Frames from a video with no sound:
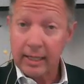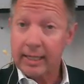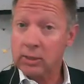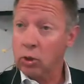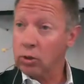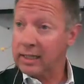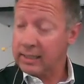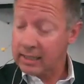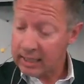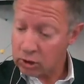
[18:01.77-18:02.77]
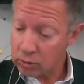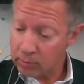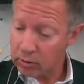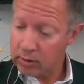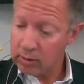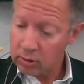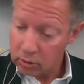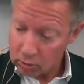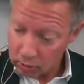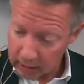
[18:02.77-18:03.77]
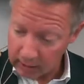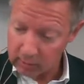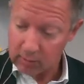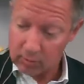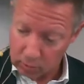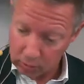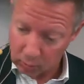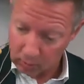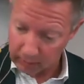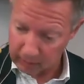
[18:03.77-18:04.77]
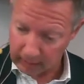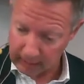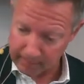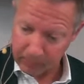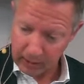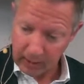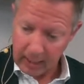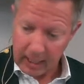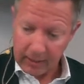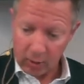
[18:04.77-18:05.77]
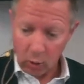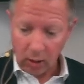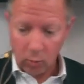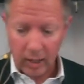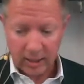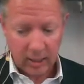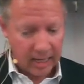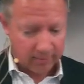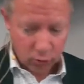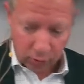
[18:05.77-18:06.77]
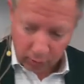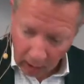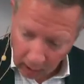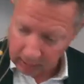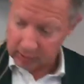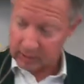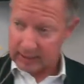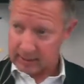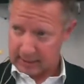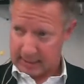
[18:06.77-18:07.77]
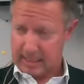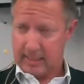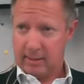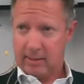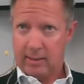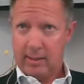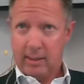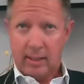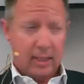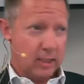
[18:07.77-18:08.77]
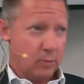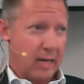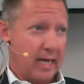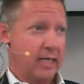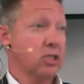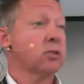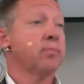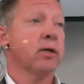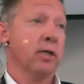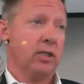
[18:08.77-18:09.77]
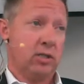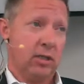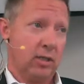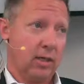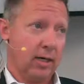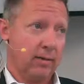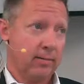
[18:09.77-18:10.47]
It's only a testimony that to the Word of God. And the only way to have true knowledge, they say, is by experiencing God.